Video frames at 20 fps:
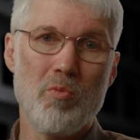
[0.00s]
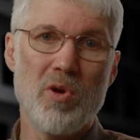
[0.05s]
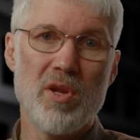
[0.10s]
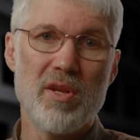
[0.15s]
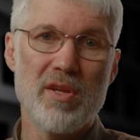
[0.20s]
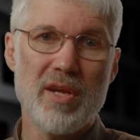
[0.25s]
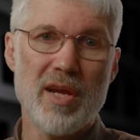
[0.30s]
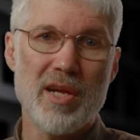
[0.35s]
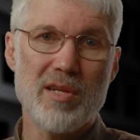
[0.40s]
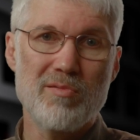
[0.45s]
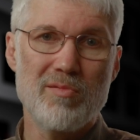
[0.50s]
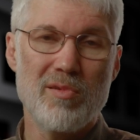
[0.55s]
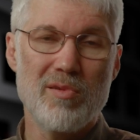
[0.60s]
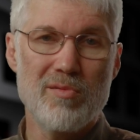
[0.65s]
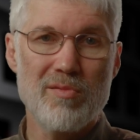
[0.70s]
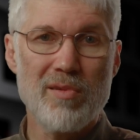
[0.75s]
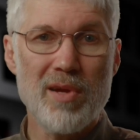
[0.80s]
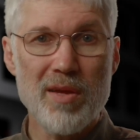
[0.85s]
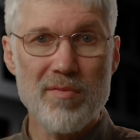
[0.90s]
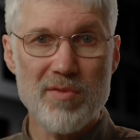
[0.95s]
want extra
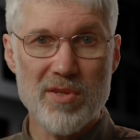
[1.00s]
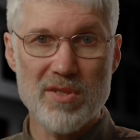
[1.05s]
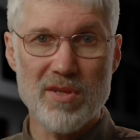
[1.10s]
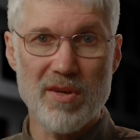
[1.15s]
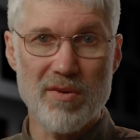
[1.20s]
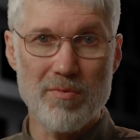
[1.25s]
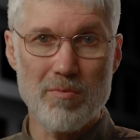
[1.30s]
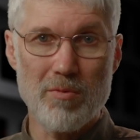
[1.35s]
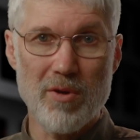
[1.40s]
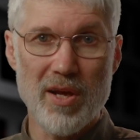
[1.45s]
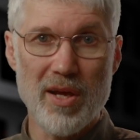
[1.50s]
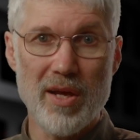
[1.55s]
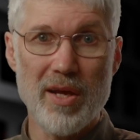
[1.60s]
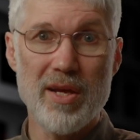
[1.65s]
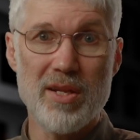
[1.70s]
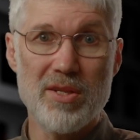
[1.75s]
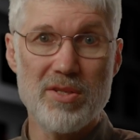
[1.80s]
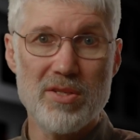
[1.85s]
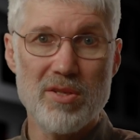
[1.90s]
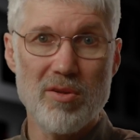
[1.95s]
driver software
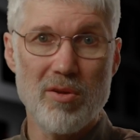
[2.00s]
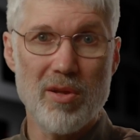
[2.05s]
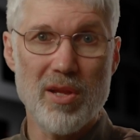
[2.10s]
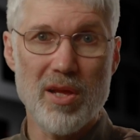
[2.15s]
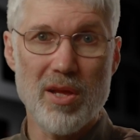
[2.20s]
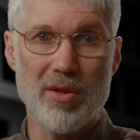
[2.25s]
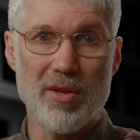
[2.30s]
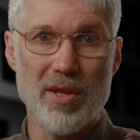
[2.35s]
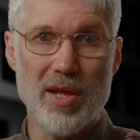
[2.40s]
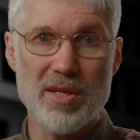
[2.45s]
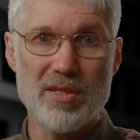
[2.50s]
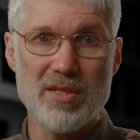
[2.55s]
installing on their